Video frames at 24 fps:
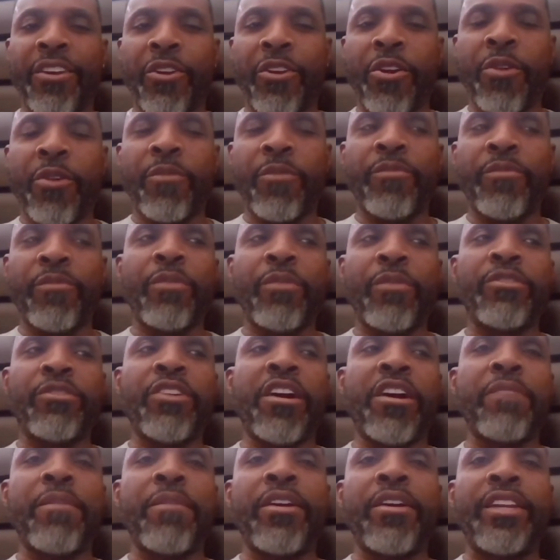You know, they were
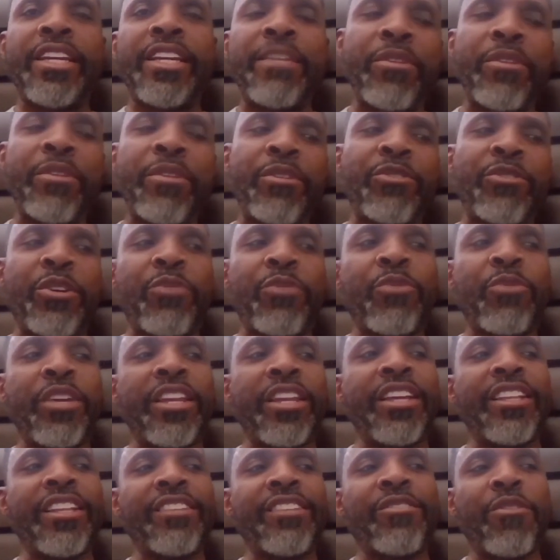talking about Lee Priest is going to
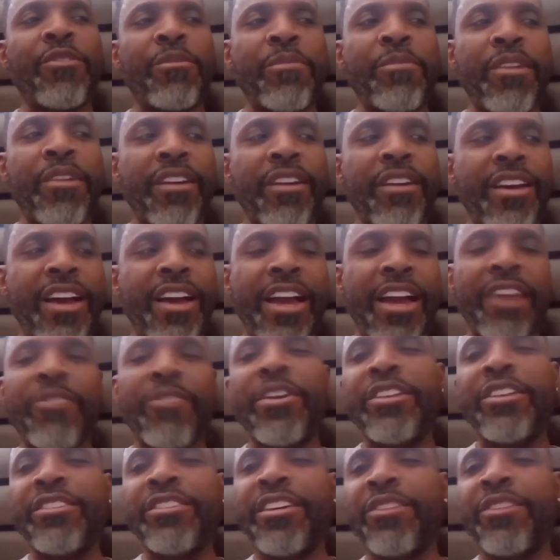win it. He's talking about Kai
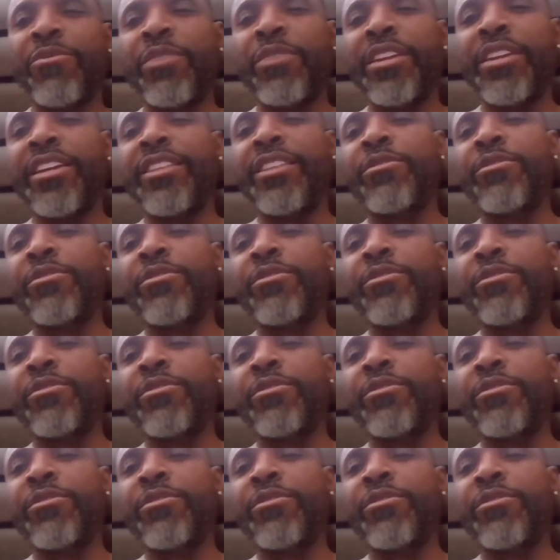Green is going to win it.